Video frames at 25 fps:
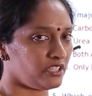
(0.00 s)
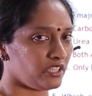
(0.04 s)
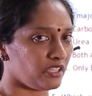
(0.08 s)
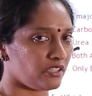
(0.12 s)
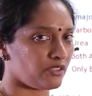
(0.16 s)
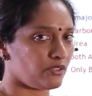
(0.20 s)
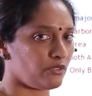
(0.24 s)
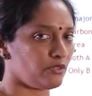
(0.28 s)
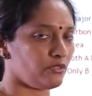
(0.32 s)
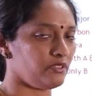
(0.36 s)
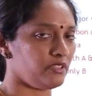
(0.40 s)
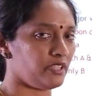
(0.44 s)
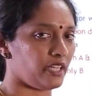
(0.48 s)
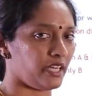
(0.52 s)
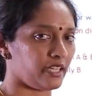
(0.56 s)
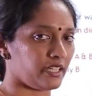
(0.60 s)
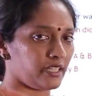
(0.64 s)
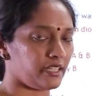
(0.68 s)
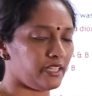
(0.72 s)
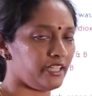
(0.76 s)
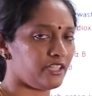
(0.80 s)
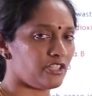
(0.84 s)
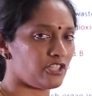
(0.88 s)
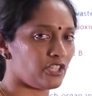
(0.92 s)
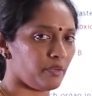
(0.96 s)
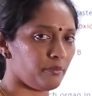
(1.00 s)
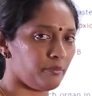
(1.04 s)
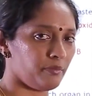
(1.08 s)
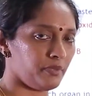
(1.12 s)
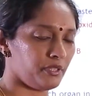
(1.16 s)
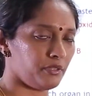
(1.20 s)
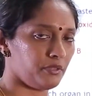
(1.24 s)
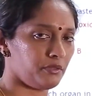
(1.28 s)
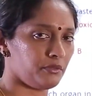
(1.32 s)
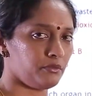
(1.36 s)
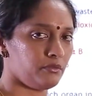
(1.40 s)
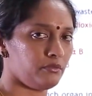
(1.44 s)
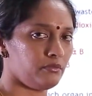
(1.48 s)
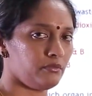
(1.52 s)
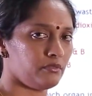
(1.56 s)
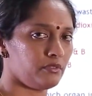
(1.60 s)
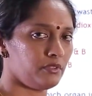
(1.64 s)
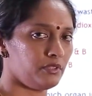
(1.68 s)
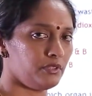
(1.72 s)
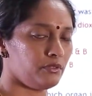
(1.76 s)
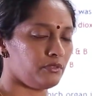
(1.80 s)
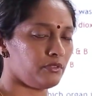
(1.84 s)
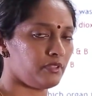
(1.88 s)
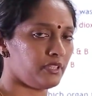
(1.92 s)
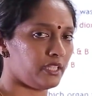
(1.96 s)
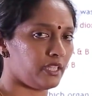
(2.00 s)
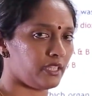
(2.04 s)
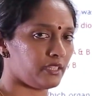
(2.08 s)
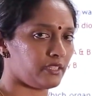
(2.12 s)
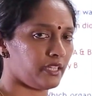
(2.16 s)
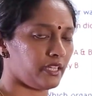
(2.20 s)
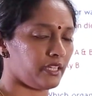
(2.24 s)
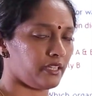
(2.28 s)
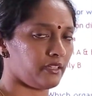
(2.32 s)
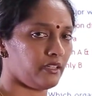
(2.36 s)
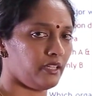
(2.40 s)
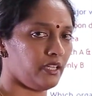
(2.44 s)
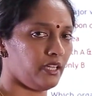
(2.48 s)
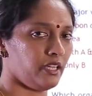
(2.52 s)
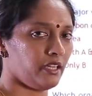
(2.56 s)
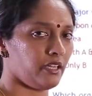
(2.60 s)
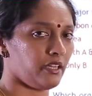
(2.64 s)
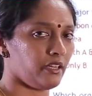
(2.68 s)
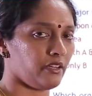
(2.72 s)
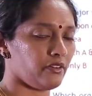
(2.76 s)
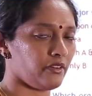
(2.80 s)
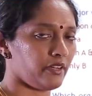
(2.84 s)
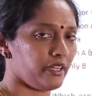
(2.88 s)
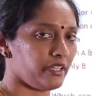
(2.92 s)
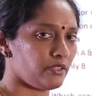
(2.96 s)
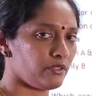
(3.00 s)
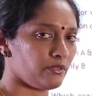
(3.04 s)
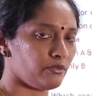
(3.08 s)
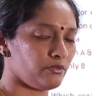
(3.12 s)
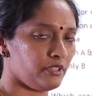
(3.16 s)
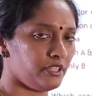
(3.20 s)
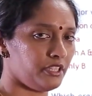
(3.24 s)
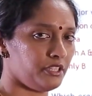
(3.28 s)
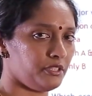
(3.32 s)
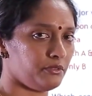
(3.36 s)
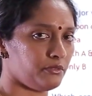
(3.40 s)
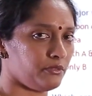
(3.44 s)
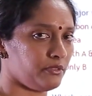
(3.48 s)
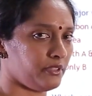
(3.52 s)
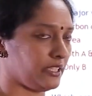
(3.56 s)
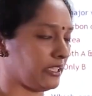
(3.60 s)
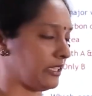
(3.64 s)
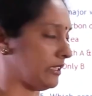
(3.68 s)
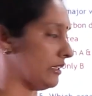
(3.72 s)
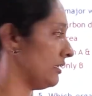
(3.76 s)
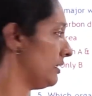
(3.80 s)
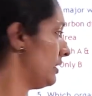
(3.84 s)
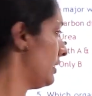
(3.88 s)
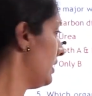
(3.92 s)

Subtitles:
just don't directly jump into urea there and write only urea.